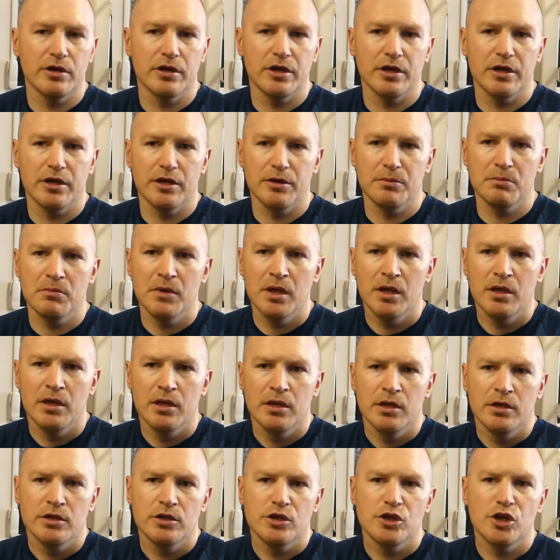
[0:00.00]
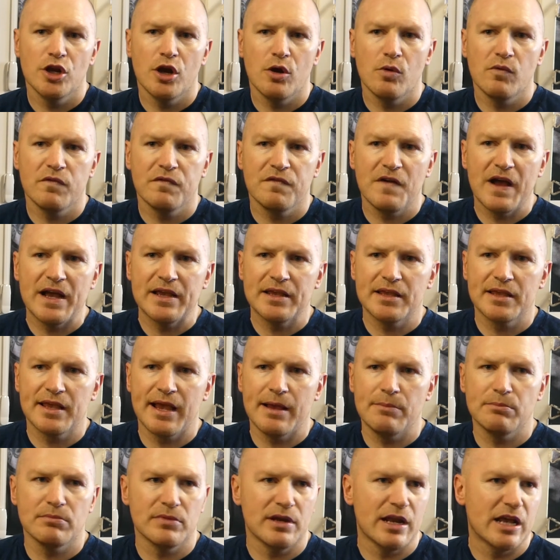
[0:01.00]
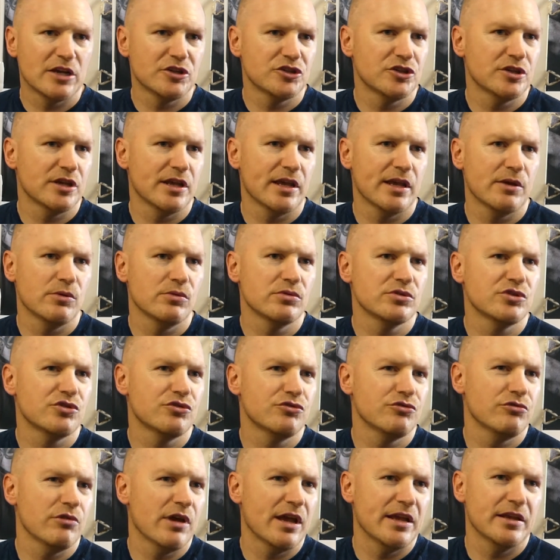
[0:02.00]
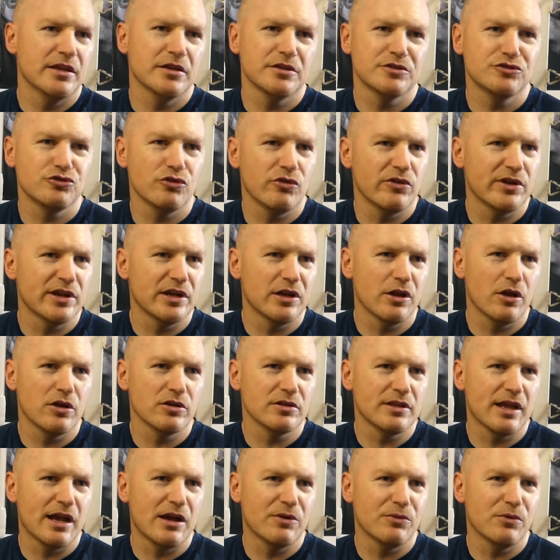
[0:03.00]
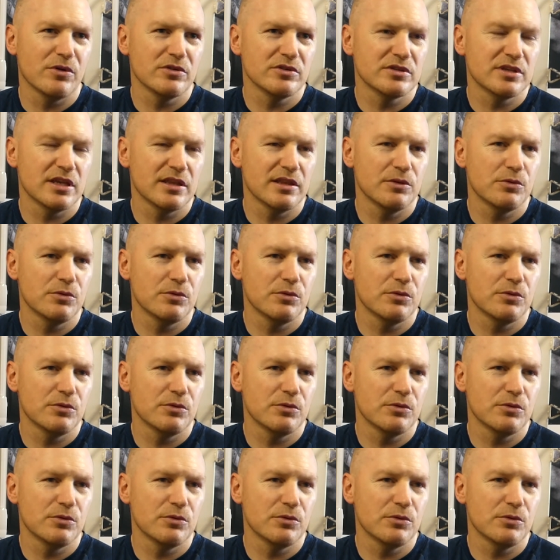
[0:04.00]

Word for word: Um, you know, fight camp last year it was great during lockdown, wasn't it?